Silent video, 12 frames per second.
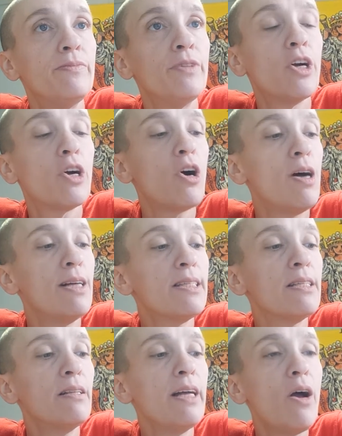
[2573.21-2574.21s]
You're
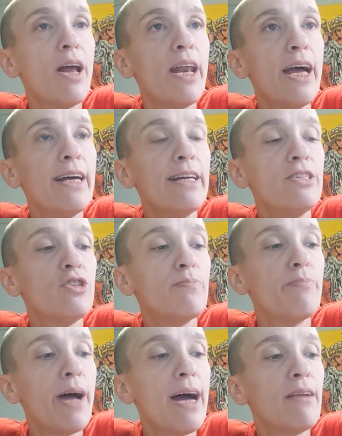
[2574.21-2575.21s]
constantly on edge and
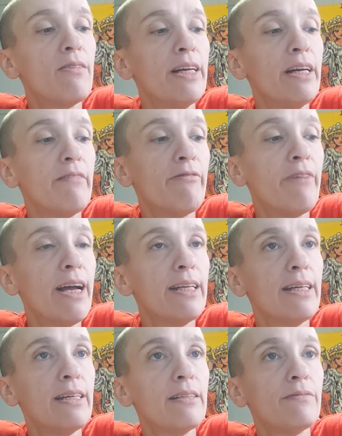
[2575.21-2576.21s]
battling and
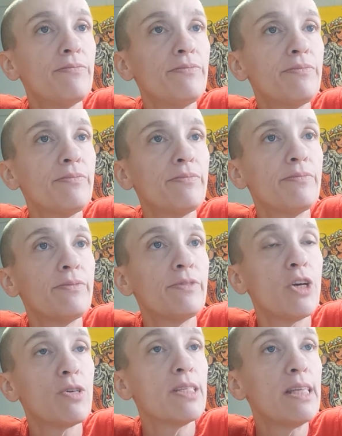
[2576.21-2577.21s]
fighting
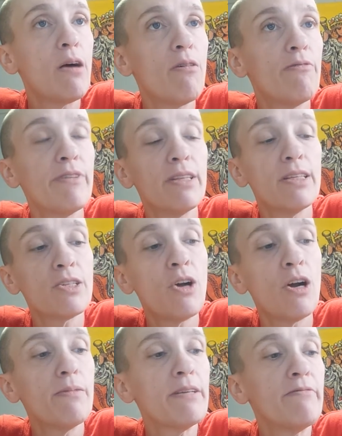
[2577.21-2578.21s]
yourself and this
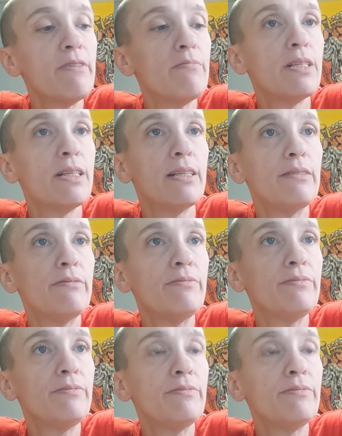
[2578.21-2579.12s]
karmic feminine.